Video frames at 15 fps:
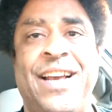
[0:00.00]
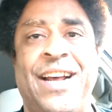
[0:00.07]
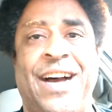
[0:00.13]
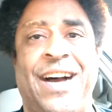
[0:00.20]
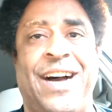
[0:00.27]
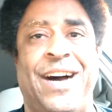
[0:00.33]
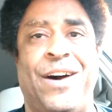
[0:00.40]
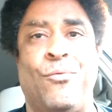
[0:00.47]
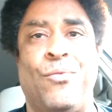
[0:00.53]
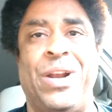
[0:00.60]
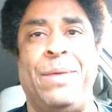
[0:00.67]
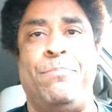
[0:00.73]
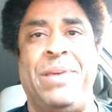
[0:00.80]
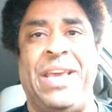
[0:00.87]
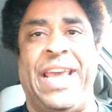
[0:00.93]

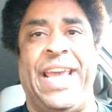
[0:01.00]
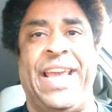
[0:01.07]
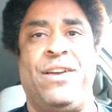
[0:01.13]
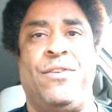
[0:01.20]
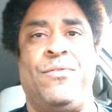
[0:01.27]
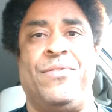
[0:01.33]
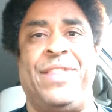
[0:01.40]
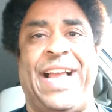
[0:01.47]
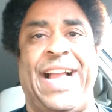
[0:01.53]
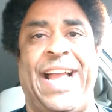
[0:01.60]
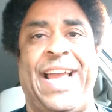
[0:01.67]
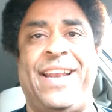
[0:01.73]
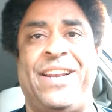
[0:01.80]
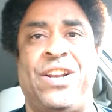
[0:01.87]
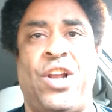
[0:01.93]
Really big on
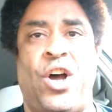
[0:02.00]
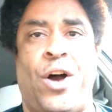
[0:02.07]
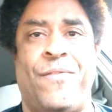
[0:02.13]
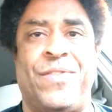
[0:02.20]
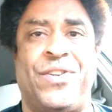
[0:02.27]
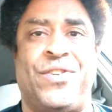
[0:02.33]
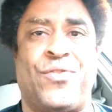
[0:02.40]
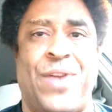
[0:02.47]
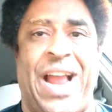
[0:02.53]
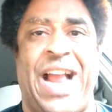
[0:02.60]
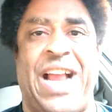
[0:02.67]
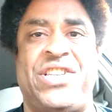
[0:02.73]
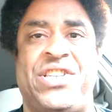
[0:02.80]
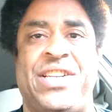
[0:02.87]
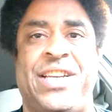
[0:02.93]
that and law of
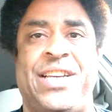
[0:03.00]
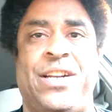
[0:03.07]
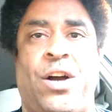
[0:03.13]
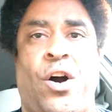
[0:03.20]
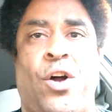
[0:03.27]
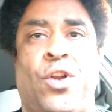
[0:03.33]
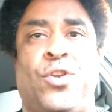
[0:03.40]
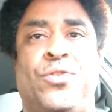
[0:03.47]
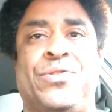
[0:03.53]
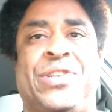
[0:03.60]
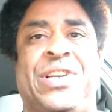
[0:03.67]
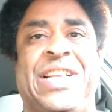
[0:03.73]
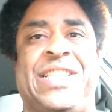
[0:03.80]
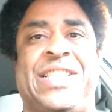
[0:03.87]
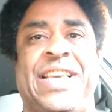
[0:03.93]
attraction, all those
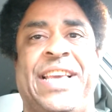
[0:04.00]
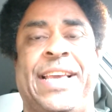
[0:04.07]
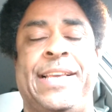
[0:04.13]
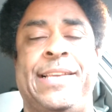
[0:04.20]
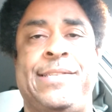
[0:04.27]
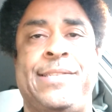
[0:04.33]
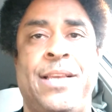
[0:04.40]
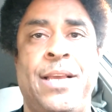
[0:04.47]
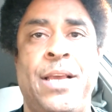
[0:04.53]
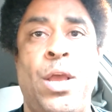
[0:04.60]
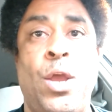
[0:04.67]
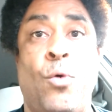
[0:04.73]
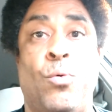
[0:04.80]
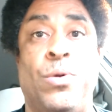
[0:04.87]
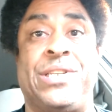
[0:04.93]
good things,
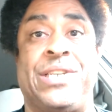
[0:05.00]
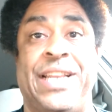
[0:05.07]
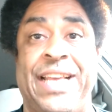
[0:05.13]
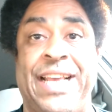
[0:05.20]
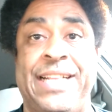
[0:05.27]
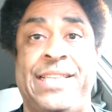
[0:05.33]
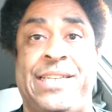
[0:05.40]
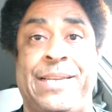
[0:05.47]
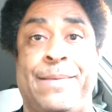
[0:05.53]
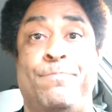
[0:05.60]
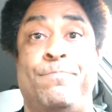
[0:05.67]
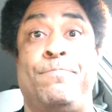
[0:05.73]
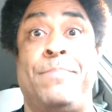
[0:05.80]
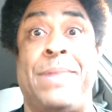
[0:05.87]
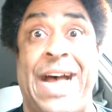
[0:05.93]
which leads to
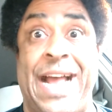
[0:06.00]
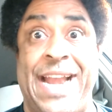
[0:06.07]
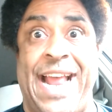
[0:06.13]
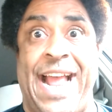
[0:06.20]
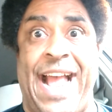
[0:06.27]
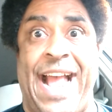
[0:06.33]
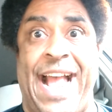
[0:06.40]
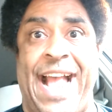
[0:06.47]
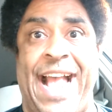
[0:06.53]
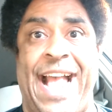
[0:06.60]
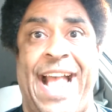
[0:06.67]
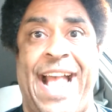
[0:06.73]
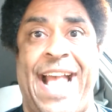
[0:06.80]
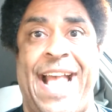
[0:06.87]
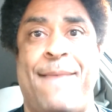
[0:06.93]

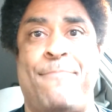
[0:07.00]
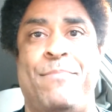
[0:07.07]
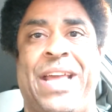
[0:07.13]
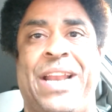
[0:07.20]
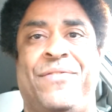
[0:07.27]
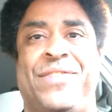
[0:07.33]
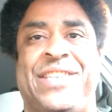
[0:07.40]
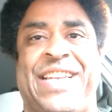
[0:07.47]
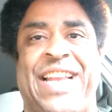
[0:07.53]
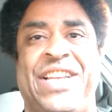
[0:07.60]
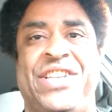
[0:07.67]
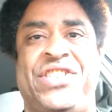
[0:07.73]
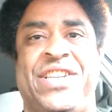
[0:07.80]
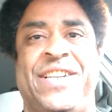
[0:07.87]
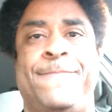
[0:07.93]
money
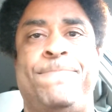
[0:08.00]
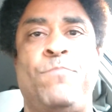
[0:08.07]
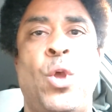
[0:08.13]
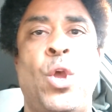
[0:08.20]
manifestation,